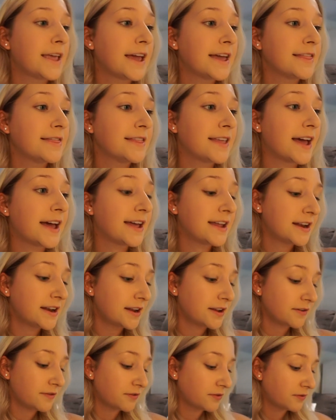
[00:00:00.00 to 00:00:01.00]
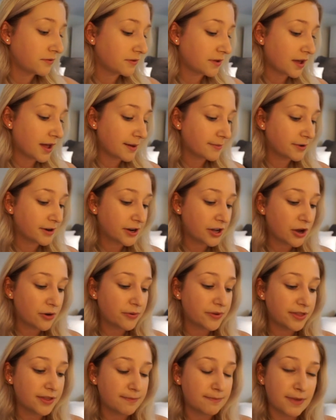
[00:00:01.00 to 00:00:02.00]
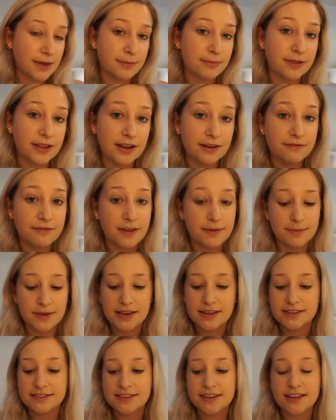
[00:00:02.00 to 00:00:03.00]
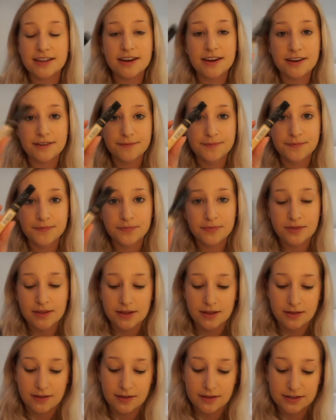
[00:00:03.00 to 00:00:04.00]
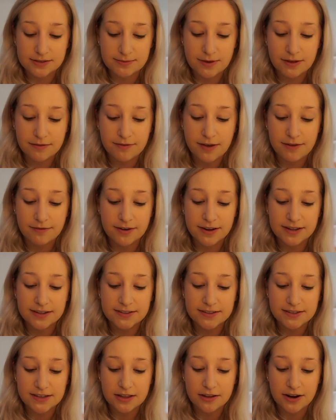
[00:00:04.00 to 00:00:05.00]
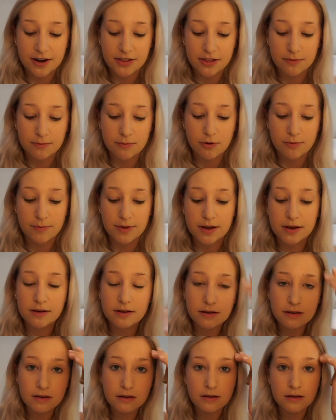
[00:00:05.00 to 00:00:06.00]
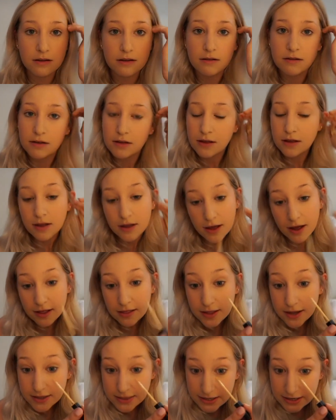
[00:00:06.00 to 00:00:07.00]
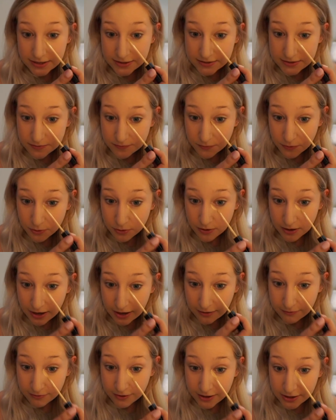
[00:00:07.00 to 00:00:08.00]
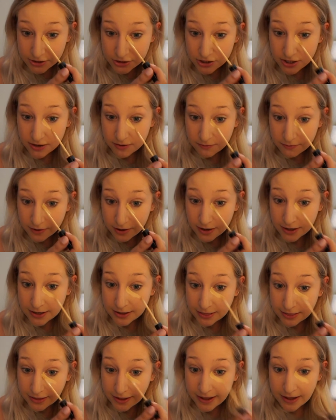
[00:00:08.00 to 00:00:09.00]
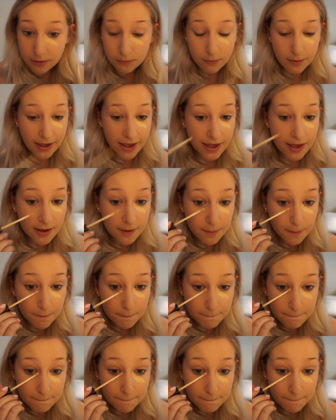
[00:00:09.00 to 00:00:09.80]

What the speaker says: And then I'm going to go with the Maybelline Fit Me Concealer. It's my favorite concealer at the moment. I like that it's full coverage and very lightweight.